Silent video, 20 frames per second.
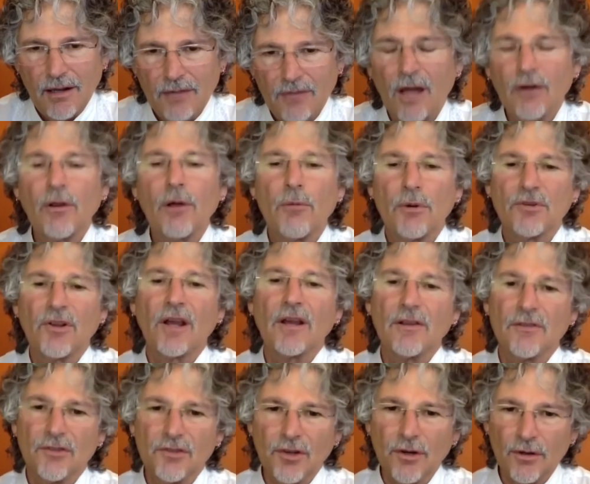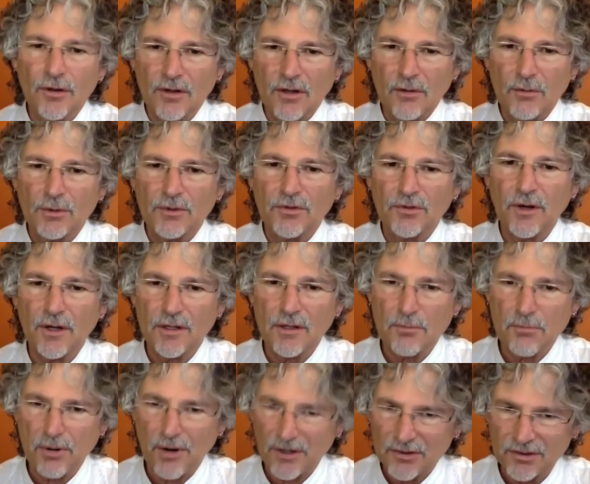not only was I concerned, it was very
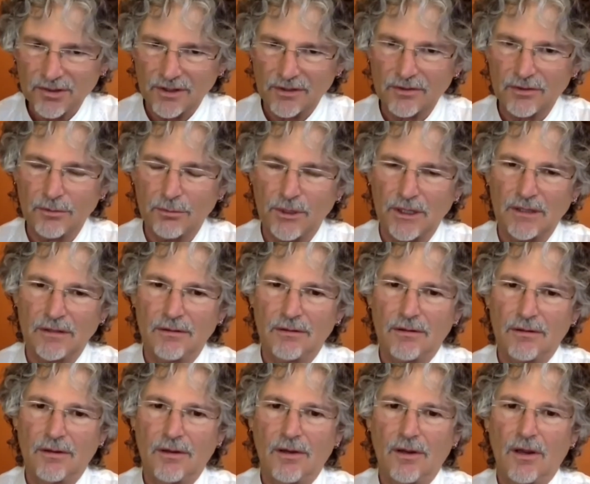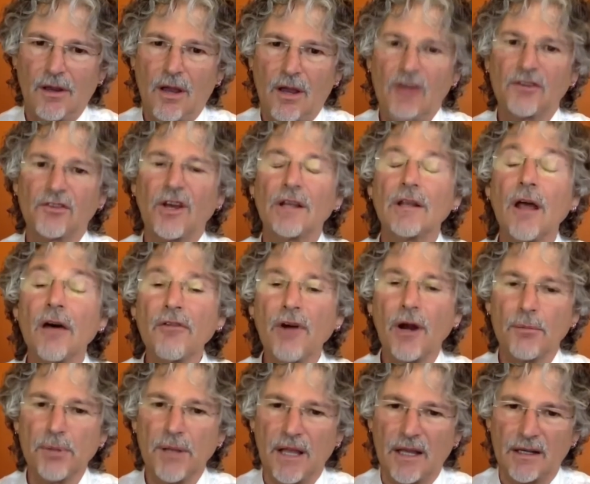depressing to me because I love
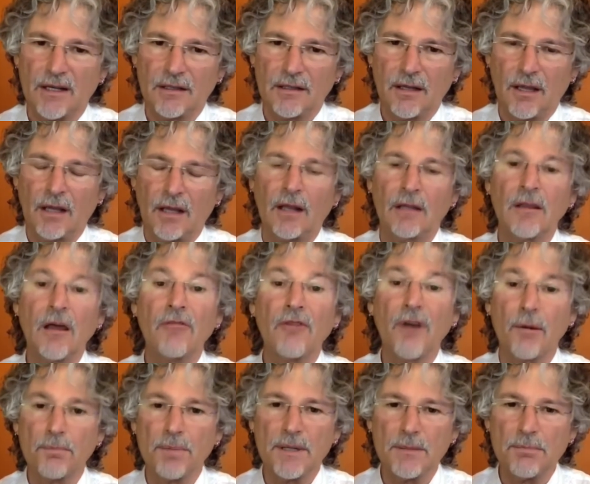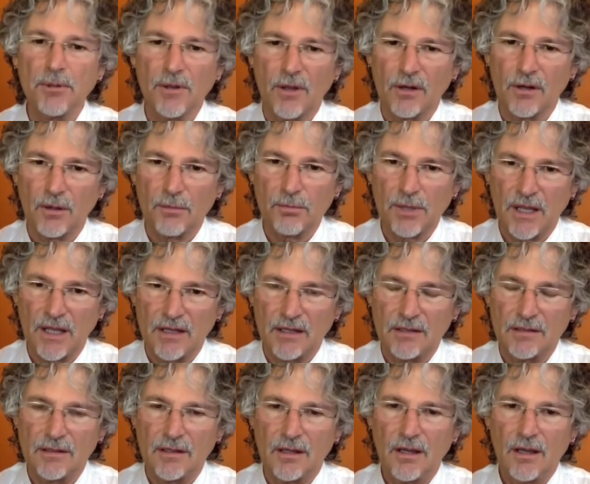our planet and I love our people on our,
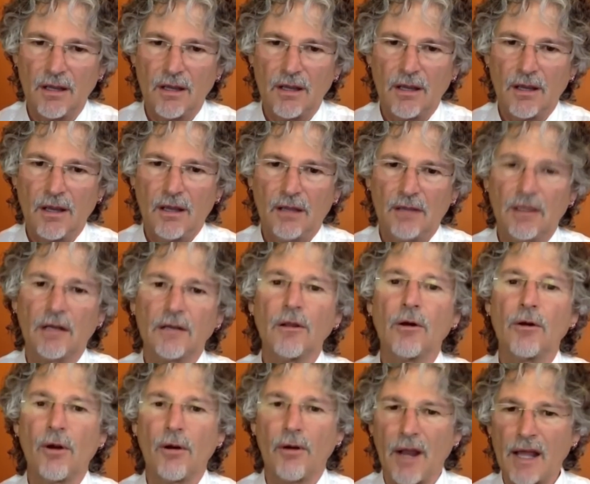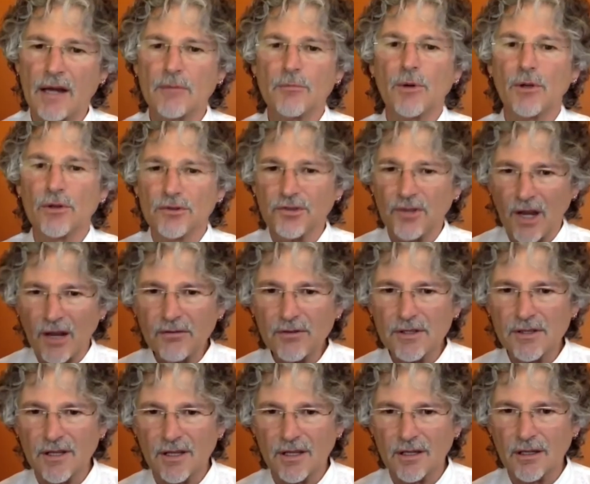let alone our animals and
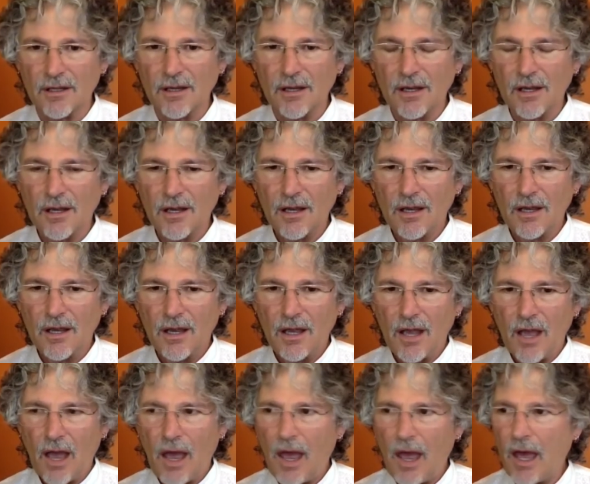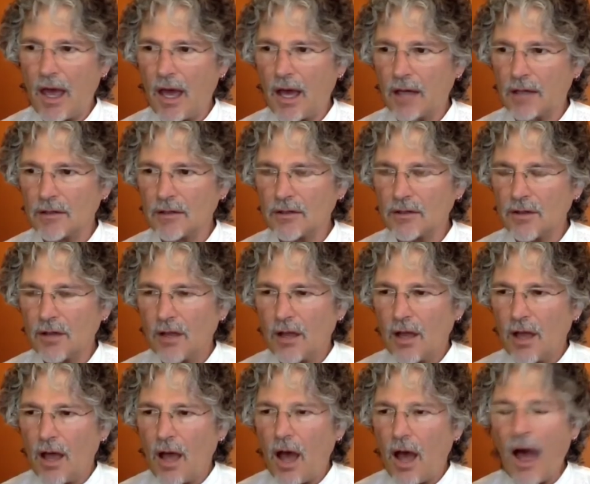everything. And
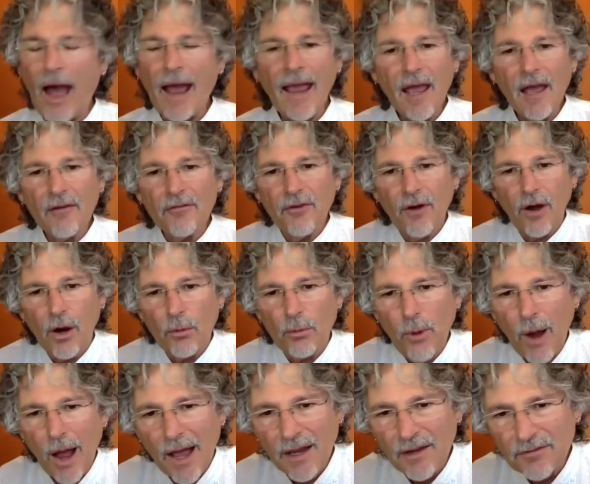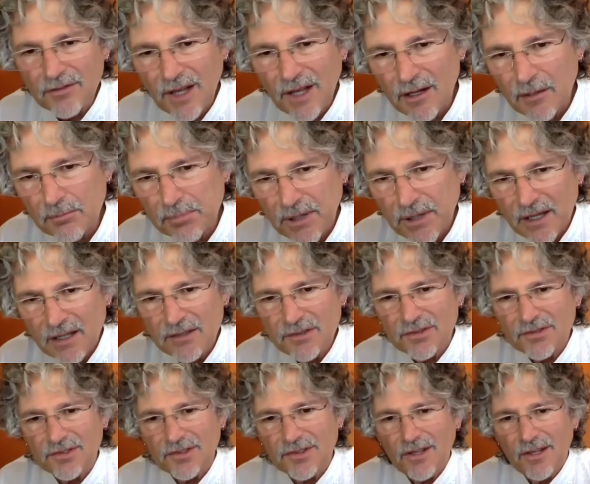I have arrived at a
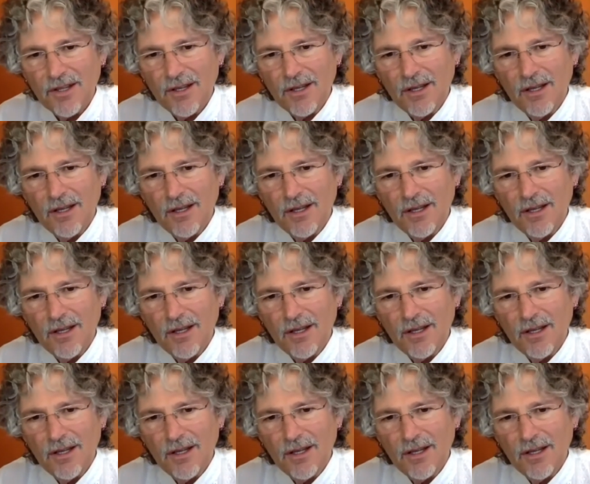place